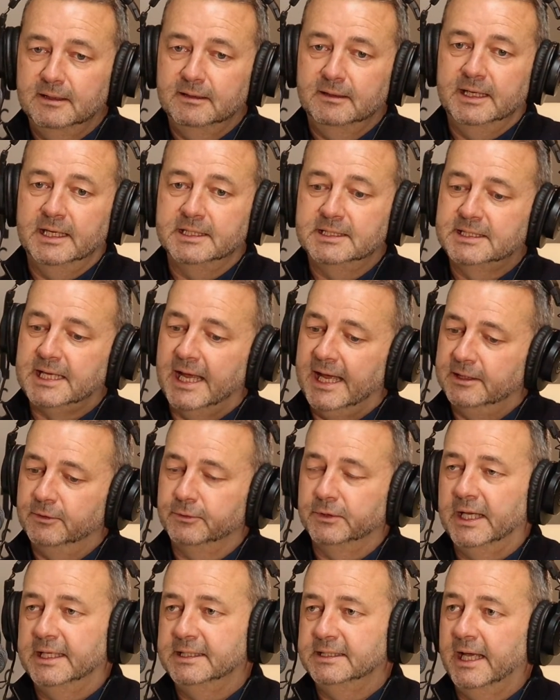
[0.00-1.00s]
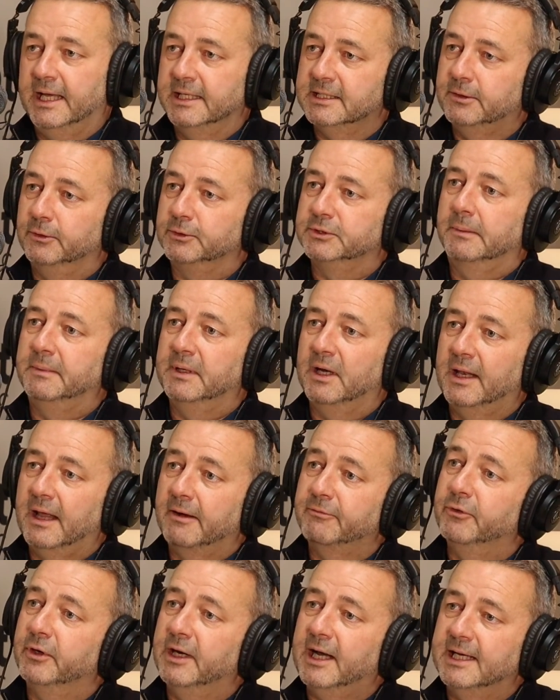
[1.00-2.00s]
their stand or their desk or something like
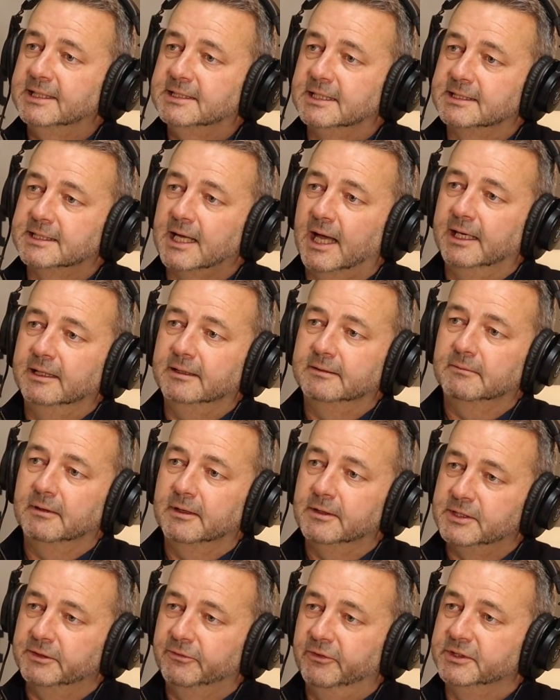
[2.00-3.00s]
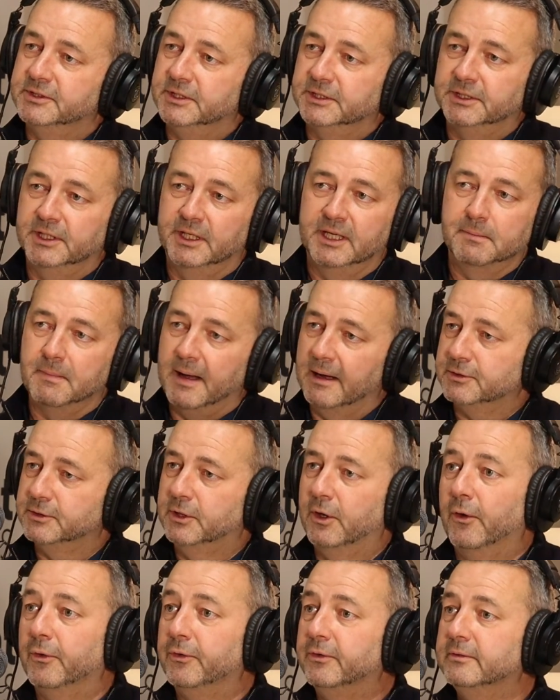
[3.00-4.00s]
that for a later date. Whereas if it's just an email, it's
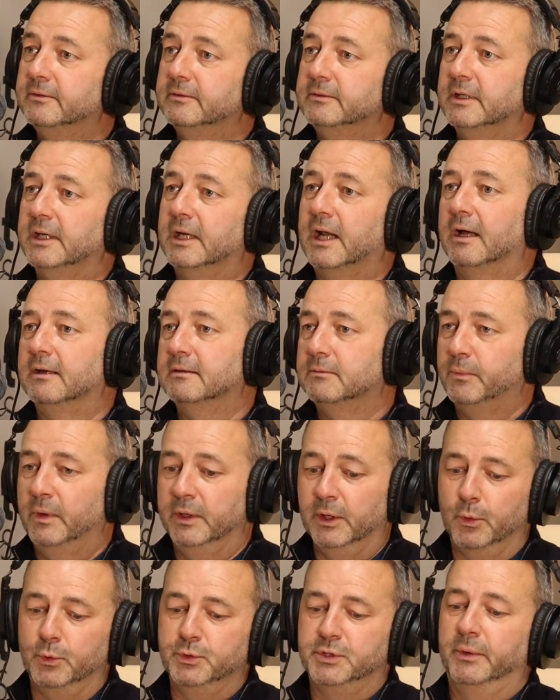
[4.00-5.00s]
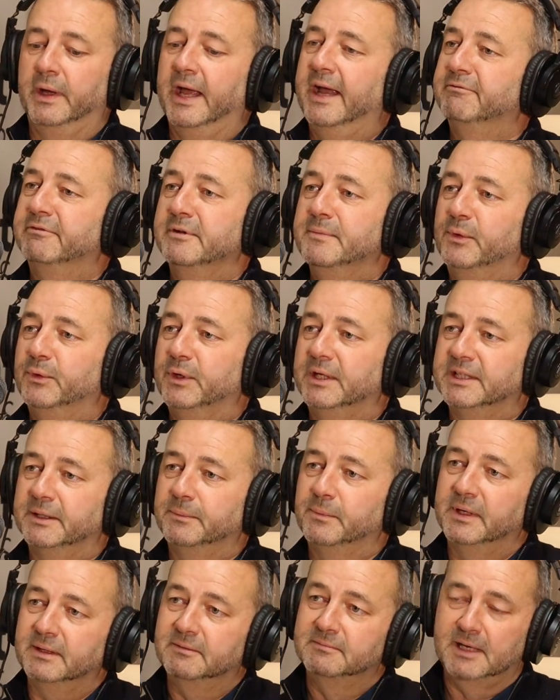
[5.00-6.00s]
gone. We all do it every morning,
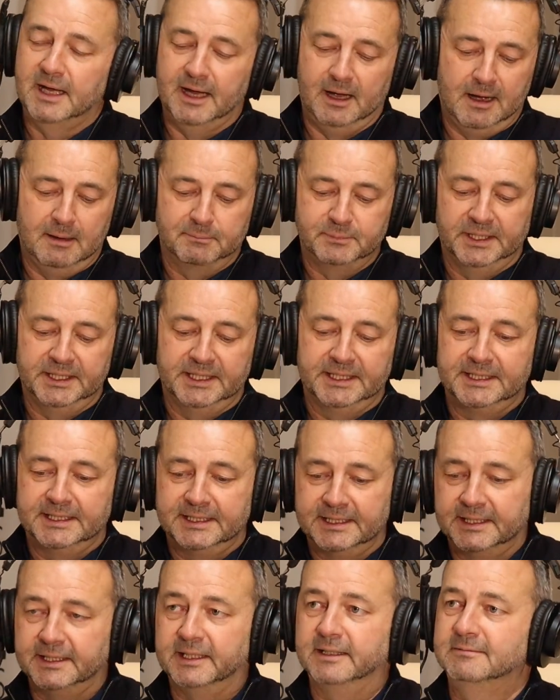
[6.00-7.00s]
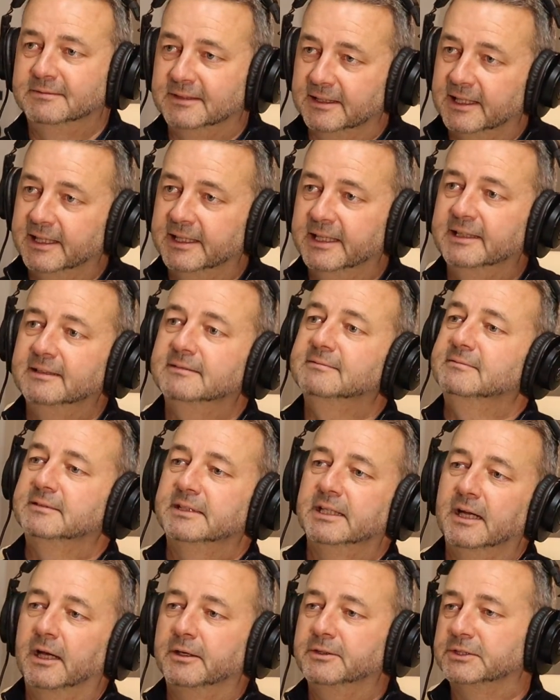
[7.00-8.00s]
don't we? Ding ding ding ding ding, delete.
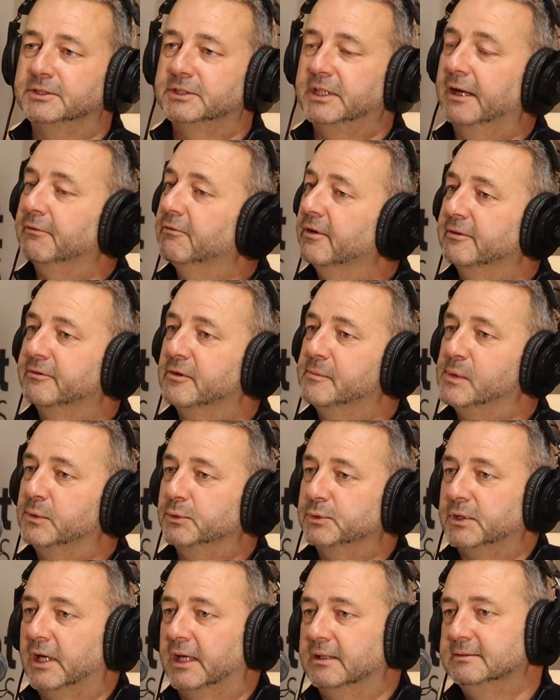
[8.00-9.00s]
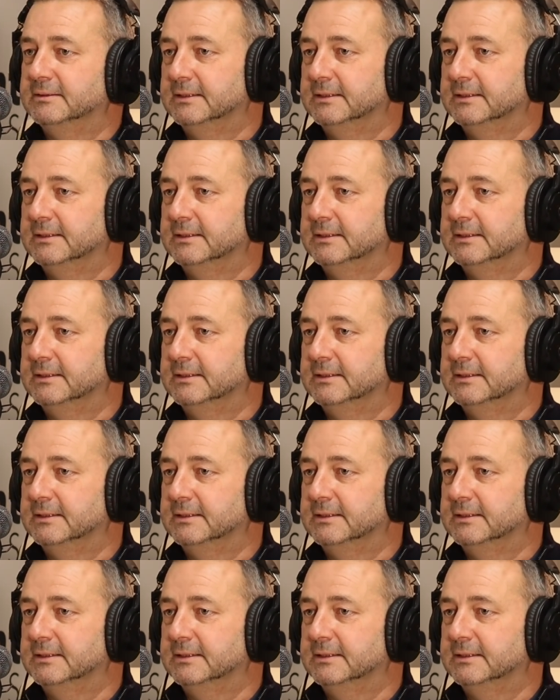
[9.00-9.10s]
Get rid of them all. So. And